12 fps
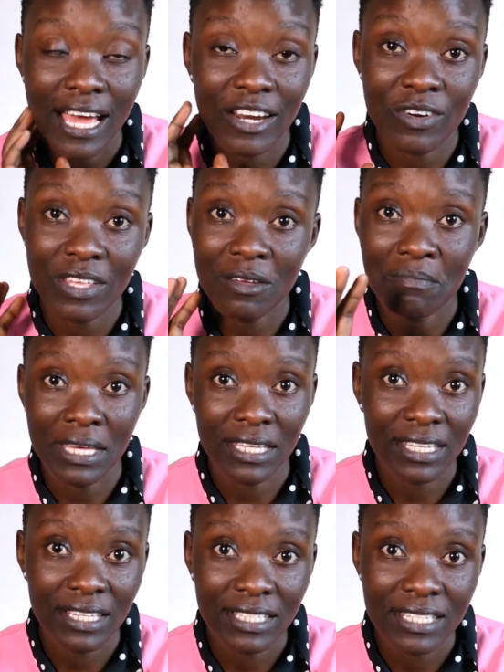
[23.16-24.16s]
I'd rather
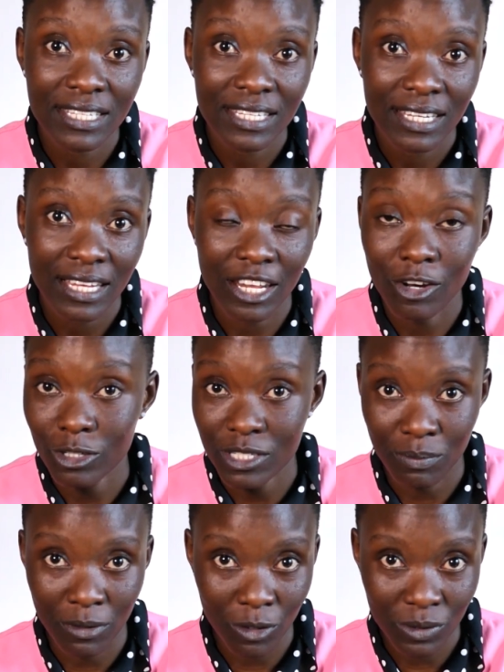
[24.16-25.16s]
make it and not
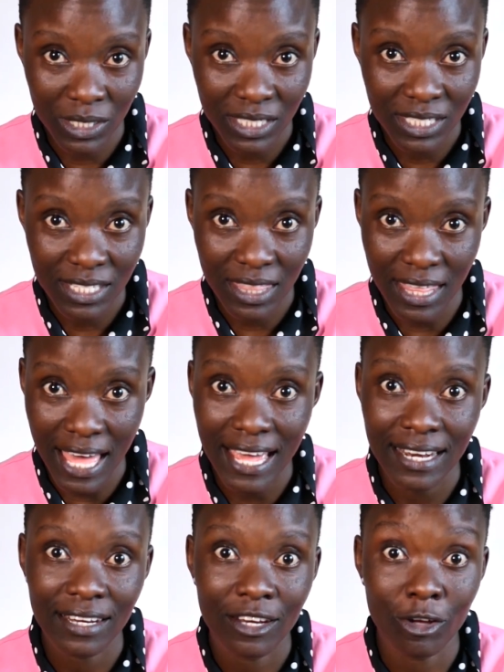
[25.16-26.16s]
upload it
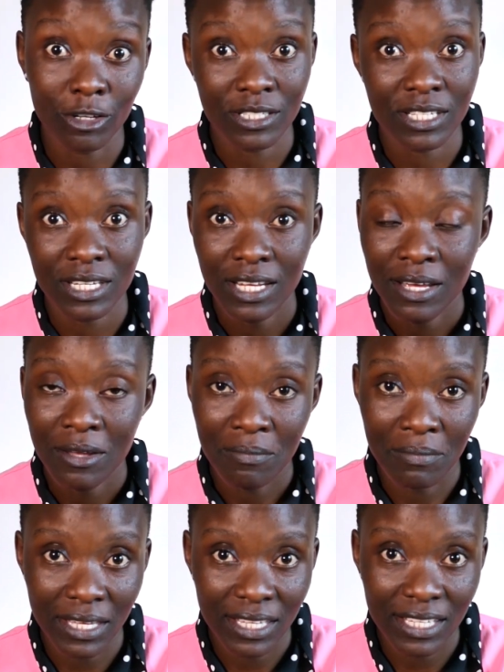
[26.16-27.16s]
than not
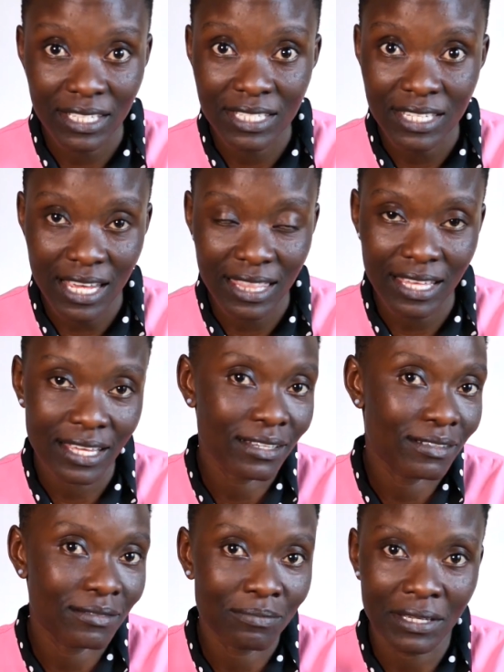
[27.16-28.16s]
make it and
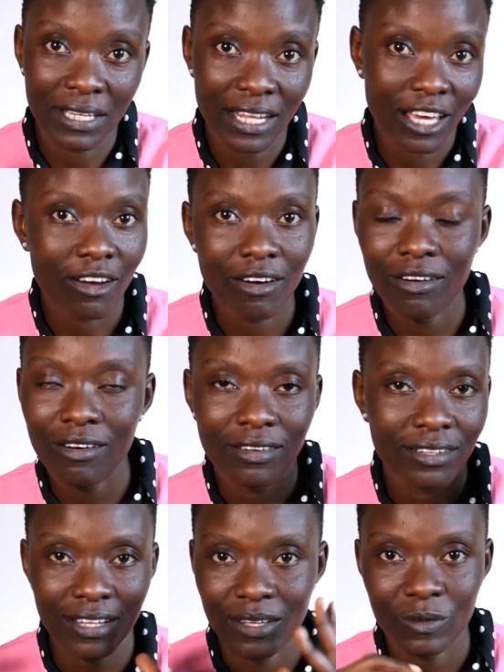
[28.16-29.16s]
then being like, oh,
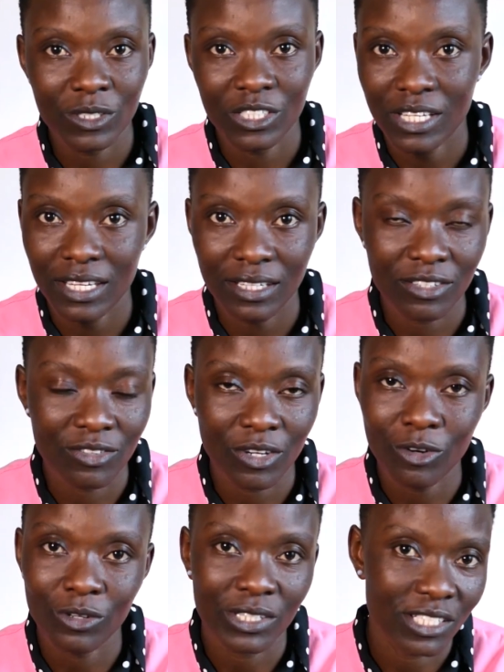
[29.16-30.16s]
I wish I'd
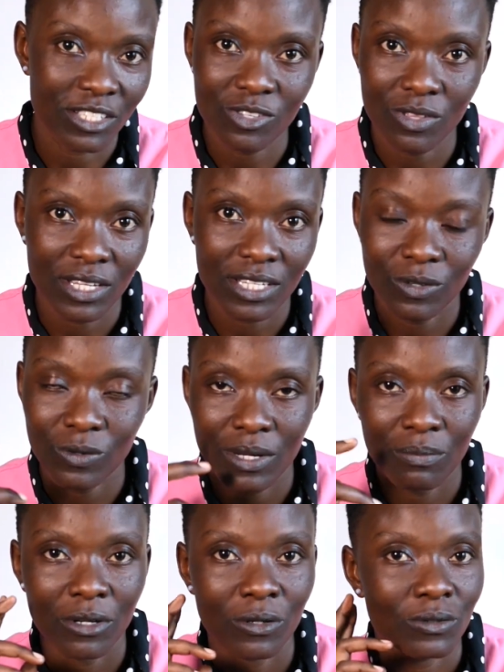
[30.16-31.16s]
recorded it so that I could
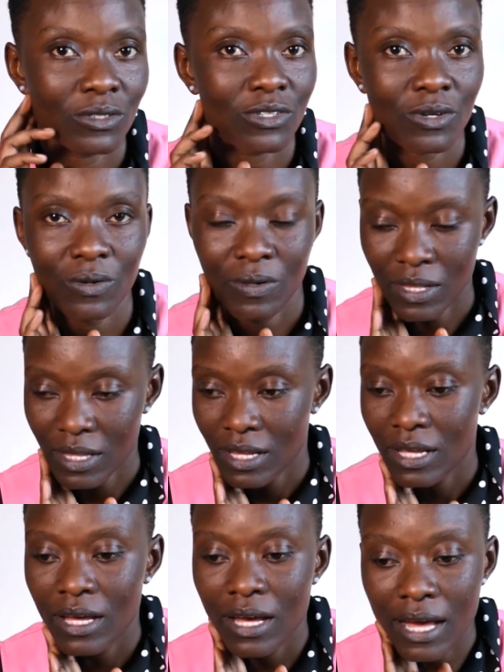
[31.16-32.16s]
upload. So
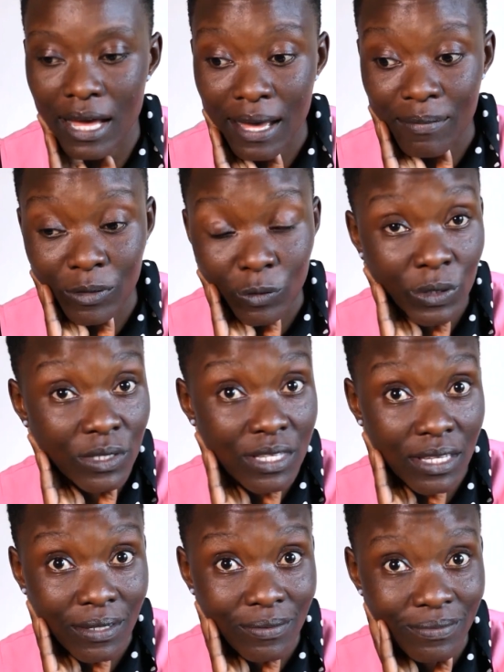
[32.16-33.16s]
we'll
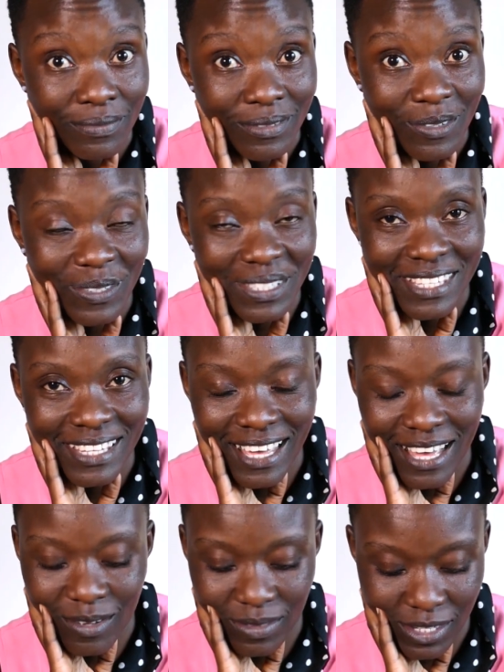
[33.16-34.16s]
see. We'll see
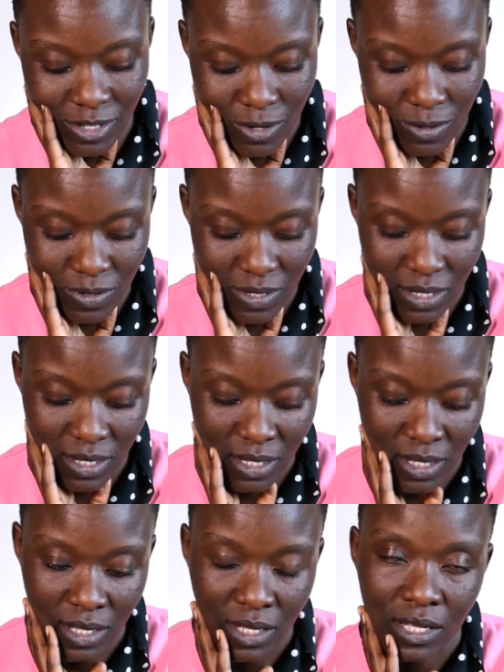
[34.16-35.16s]
how this goes.
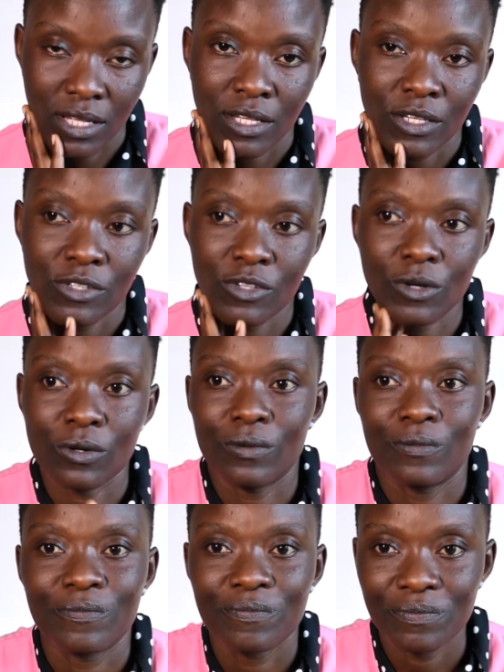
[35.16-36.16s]

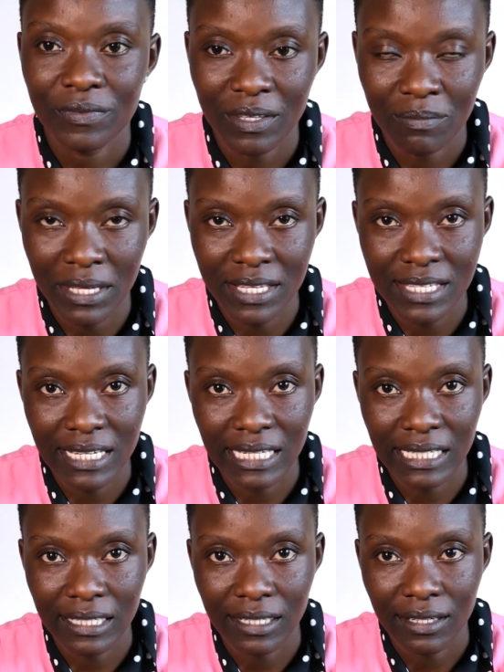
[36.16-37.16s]
So
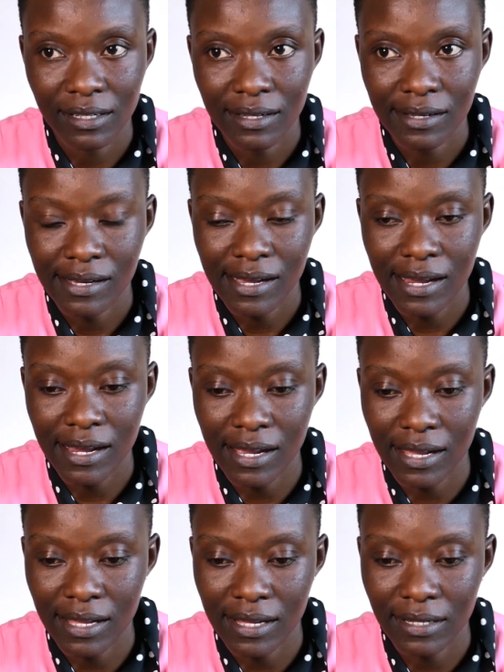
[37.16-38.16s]
basically,
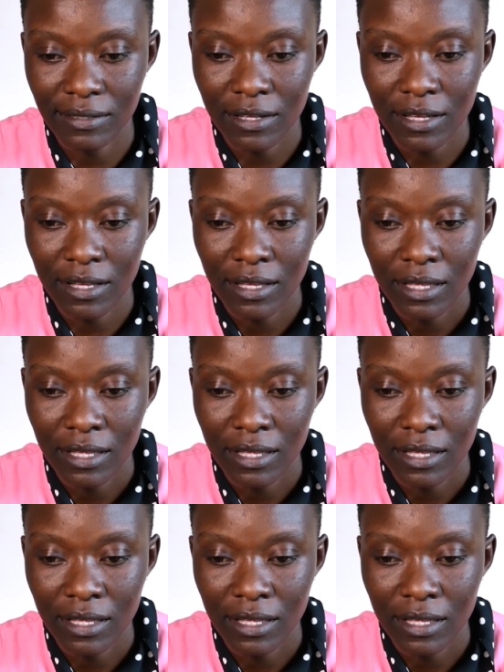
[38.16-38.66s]
3